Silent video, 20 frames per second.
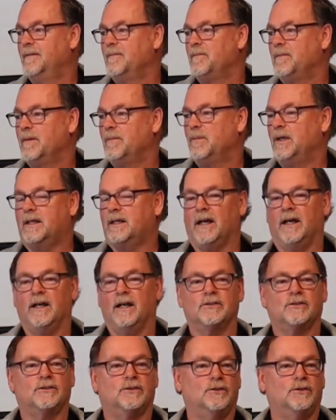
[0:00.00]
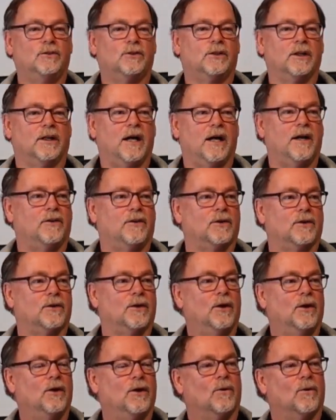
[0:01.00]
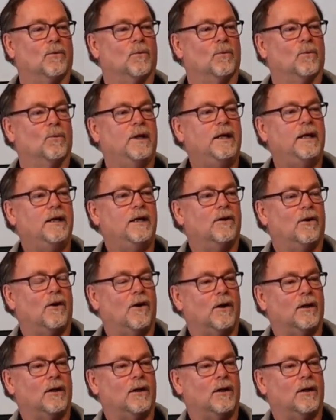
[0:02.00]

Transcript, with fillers: because you could either read all